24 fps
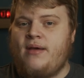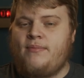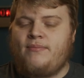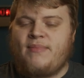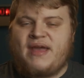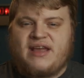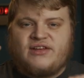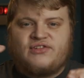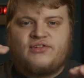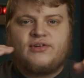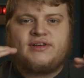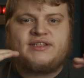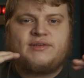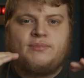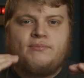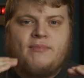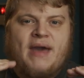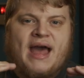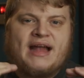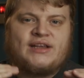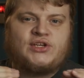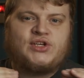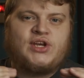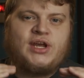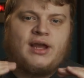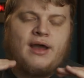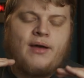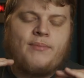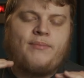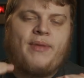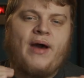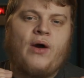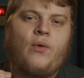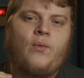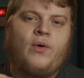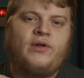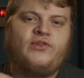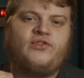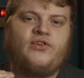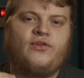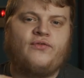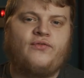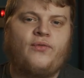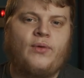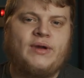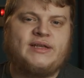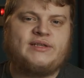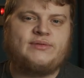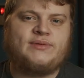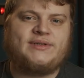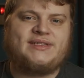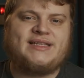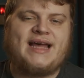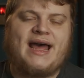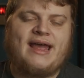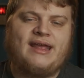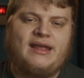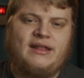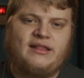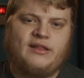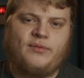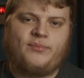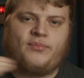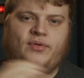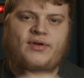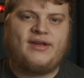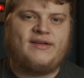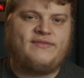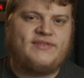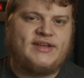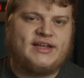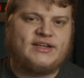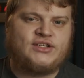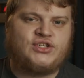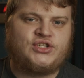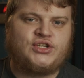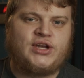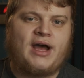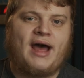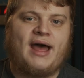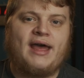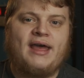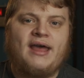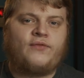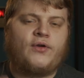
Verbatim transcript: make sure it's matching about what your voice was at in the previous shot.